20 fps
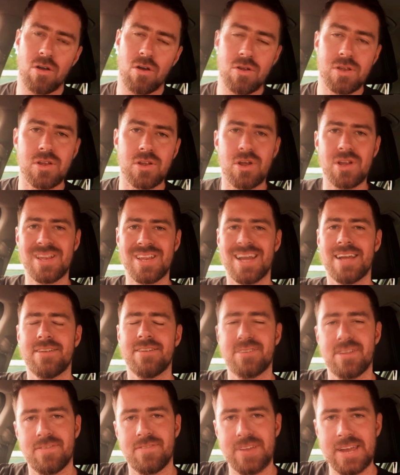also a
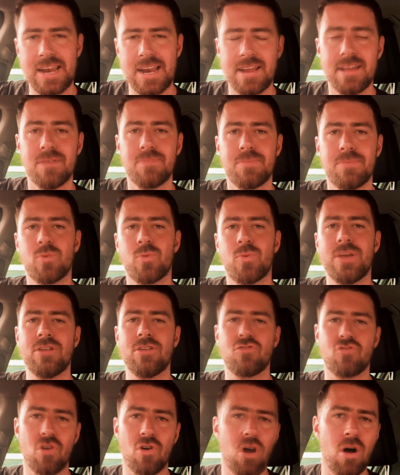scientific link
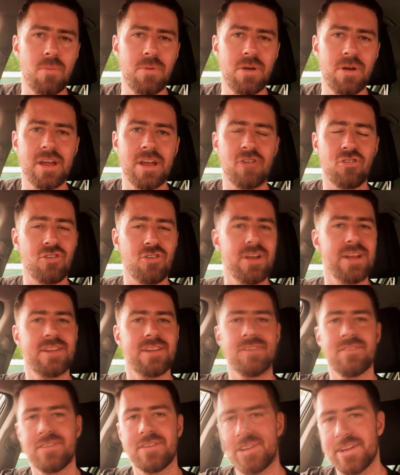between trauma and
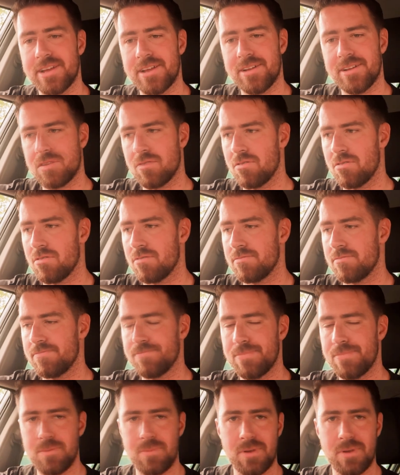creativity. So
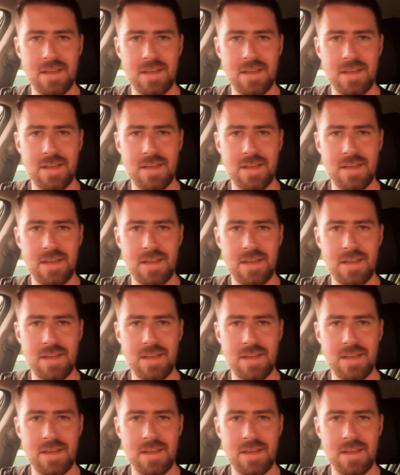people